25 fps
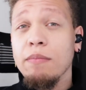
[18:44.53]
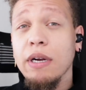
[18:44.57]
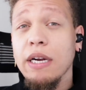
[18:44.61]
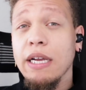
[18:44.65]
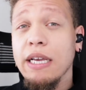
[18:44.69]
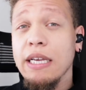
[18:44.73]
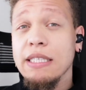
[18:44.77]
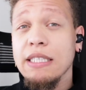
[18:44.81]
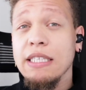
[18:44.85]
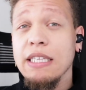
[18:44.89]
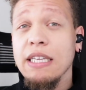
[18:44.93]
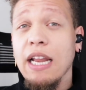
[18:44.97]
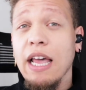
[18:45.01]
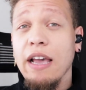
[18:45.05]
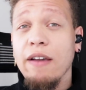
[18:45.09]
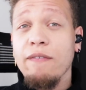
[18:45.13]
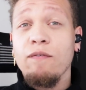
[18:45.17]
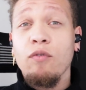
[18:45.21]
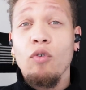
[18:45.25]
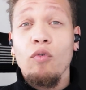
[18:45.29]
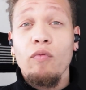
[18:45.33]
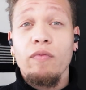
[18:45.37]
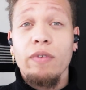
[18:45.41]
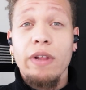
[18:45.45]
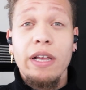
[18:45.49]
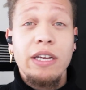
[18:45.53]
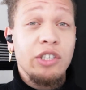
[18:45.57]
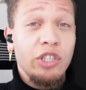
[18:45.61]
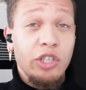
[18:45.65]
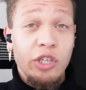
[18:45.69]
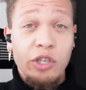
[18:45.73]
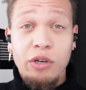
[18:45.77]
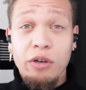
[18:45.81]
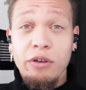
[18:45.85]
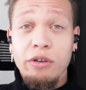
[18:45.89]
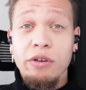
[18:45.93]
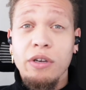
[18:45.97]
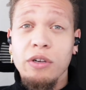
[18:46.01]
but it isn't like full-fledged
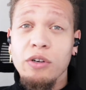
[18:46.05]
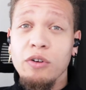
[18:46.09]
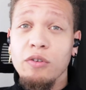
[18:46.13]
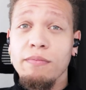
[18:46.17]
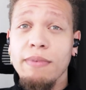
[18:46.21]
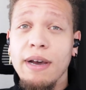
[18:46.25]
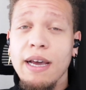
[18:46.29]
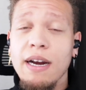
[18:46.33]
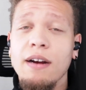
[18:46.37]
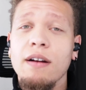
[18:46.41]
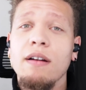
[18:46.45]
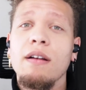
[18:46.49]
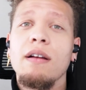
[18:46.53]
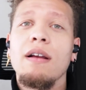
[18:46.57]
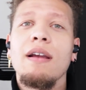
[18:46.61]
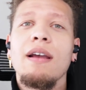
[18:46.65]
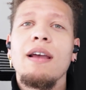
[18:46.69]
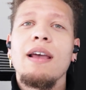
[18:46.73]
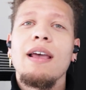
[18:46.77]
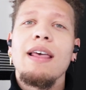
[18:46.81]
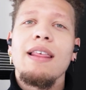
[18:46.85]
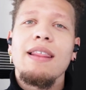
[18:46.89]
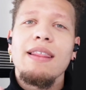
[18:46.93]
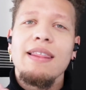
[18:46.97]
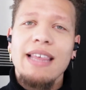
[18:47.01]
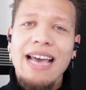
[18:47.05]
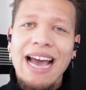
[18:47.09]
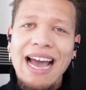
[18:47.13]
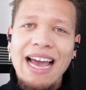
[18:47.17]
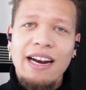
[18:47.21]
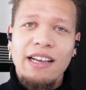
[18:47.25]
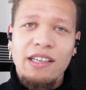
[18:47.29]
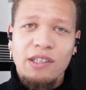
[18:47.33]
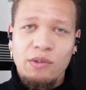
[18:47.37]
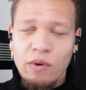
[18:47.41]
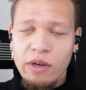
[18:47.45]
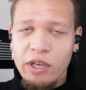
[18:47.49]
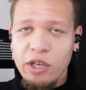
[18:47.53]
and you can do better, that
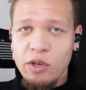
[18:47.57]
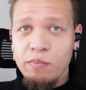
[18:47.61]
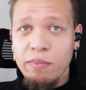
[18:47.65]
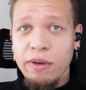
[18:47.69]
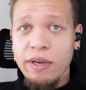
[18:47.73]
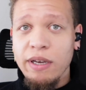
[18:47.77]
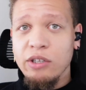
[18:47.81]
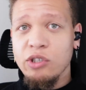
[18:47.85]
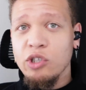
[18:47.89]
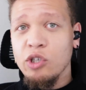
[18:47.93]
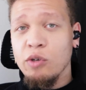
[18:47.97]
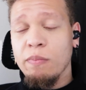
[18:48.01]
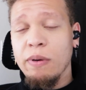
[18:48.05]
is what you pitch.